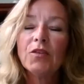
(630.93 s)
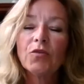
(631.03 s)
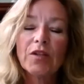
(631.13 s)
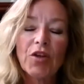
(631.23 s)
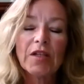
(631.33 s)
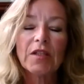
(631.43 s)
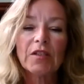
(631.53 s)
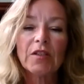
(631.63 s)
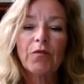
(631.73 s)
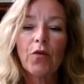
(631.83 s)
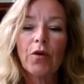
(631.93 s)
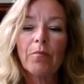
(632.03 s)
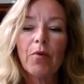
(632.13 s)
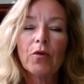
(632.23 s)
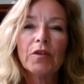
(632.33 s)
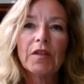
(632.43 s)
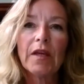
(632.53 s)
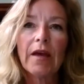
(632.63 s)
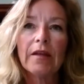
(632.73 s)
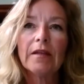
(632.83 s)
adjust its foreign
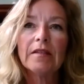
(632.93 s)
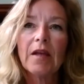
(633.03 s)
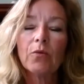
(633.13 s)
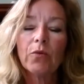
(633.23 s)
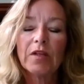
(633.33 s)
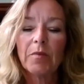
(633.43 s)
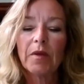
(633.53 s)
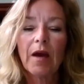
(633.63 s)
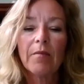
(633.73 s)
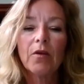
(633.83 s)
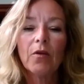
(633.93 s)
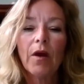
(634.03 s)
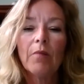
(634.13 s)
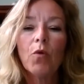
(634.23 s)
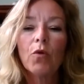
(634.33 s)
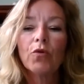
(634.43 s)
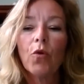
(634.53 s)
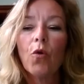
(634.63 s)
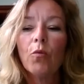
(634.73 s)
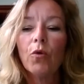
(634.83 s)
policy and in some ways become a more
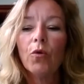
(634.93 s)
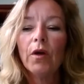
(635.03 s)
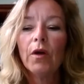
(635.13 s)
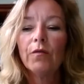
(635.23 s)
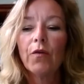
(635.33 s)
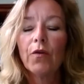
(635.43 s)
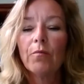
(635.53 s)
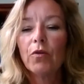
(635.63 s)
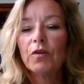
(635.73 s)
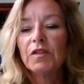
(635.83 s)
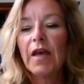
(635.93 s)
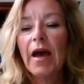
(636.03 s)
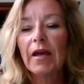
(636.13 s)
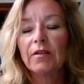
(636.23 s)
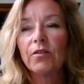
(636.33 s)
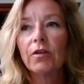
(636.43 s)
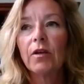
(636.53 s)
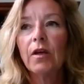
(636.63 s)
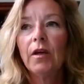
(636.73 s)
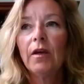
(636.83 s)
normal foreign policy actor,
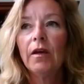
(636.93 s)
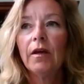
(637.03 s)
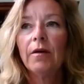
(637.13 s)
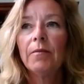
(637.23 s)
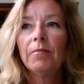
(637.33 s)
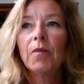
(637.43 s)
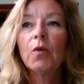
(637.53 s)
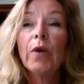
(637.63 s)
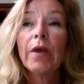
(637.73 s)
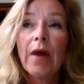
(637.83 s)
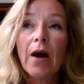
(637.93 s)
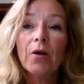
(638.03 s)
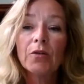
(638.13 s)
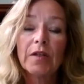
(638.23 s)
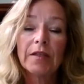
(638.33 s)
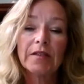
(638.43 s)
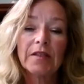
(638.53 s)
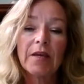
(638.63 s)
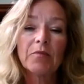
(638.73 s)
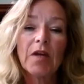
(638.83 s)
without at the
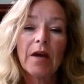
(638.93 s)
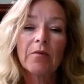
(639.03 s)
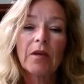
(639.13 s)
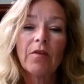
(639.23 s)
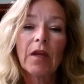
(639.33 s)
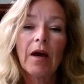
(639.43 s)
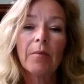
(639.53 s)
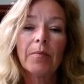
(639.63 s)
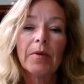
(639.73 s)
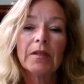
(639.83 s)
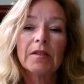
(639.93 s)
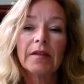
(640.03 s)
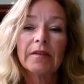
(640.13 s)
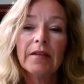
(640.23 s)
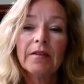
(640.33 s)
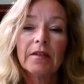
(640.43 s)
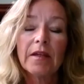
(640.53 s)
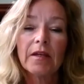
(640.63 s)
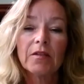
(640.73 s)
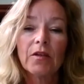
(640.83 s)
same time giving up its
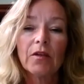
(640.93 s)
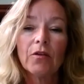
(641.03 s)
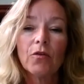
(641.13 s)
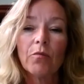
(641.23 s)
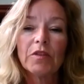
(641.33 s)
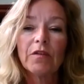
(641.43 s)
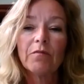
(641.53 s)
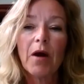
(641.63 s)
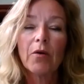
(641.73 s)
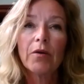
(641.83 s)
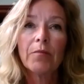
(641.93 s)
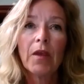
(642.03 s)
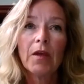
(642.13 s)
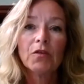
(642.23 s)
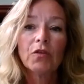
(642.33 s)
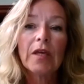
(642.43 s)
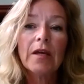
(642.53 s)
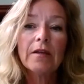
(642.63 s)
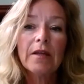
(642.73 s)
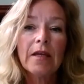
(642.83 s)
identity as a normative power. So
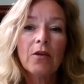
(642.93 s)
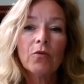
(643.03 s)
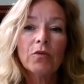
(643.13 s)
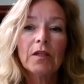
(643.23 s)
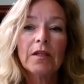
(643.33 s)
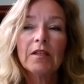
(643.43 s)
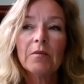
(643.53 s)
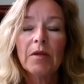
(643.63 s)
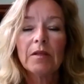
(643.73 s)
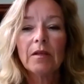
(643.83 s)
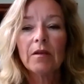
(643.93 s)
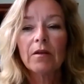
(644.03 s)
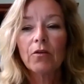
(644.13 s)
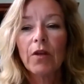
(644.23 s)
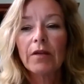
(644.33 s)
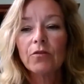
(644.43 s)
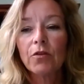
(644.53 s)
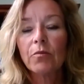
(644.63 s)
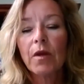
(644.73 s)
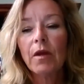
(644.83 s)
here the EU is a little bit in a
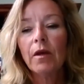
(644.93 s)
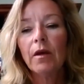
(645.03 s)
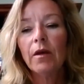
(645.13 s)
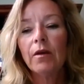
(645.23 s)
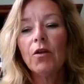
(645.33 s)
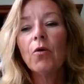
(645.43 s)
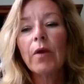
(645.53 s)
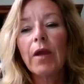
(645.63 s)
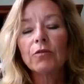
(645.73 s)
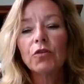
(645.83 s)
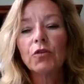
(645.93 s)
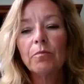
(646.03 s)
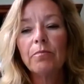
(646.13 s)
conundrum, knowing how to